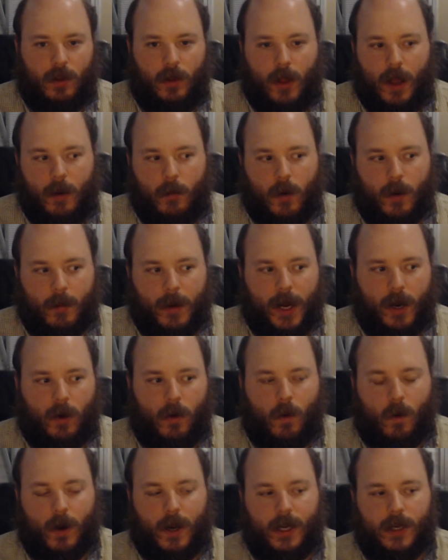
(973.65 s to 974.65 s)
lot more
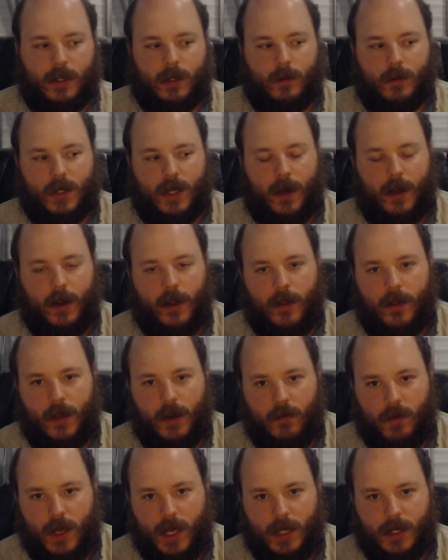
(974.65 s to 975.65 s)
microorganisms on it than
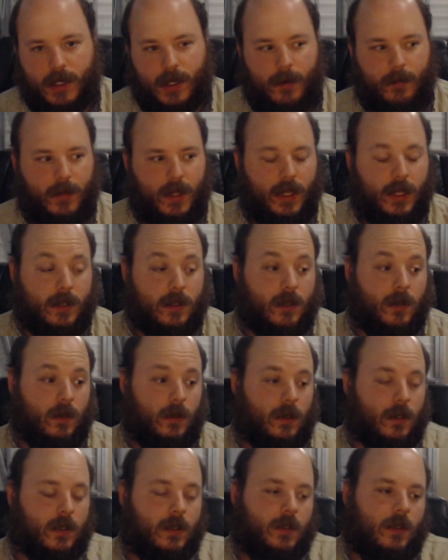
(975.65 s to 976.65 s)
if you eat something that's
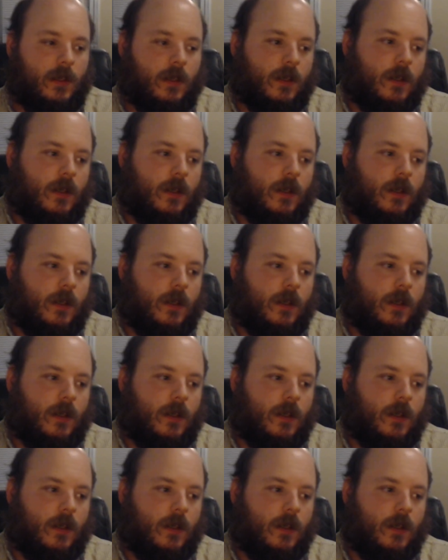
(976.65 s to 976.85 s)
cooked,